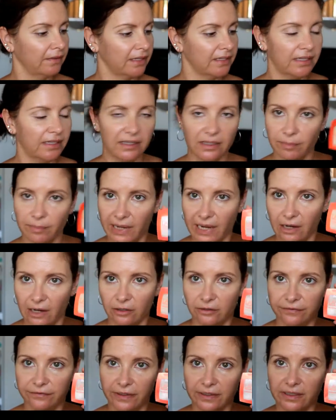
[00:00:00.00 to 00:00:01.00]
This is a
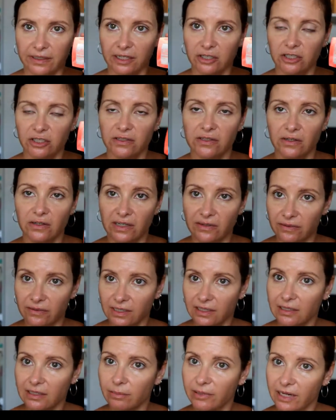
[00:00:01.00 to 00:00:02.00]
powder foundation, so it
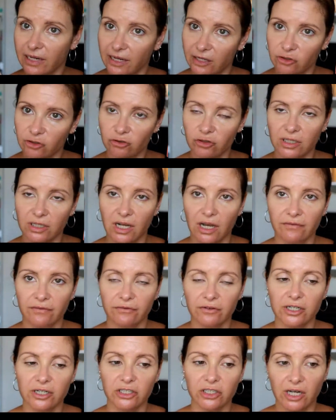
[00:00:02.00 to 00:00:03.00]
gives a little bit of extra
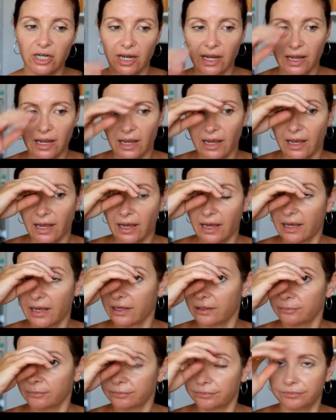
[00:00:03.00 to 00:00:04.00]
coverage.
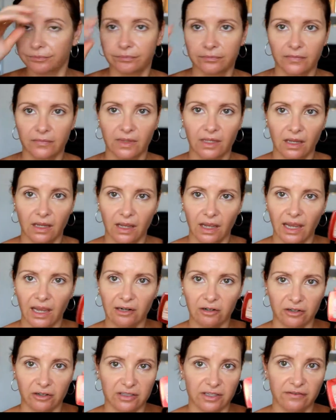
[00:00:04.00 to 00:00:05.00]
And
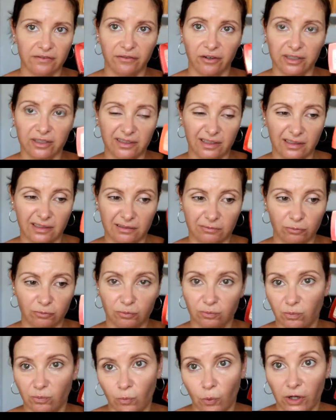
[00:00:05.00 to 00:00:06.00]
I also find that it
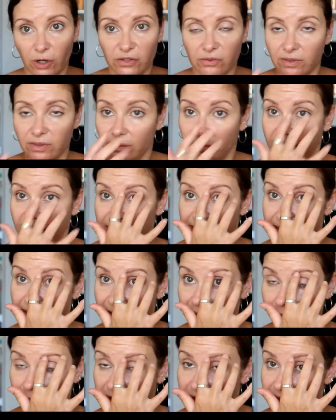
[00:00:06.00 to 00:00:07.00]
works really well at
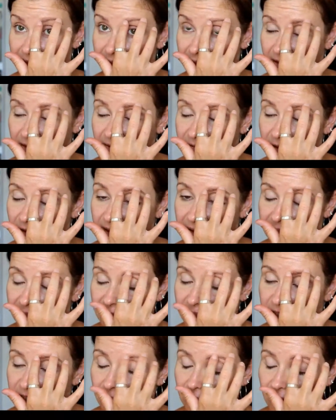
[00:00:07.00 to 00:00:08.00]
setting my skin. I've got an
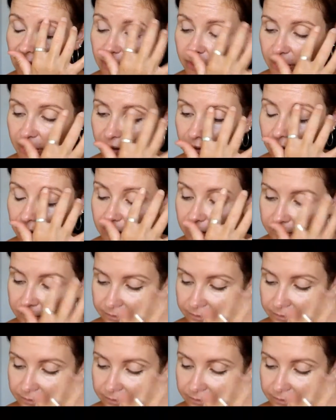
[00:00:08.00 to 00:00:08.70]
itchy eyebrow.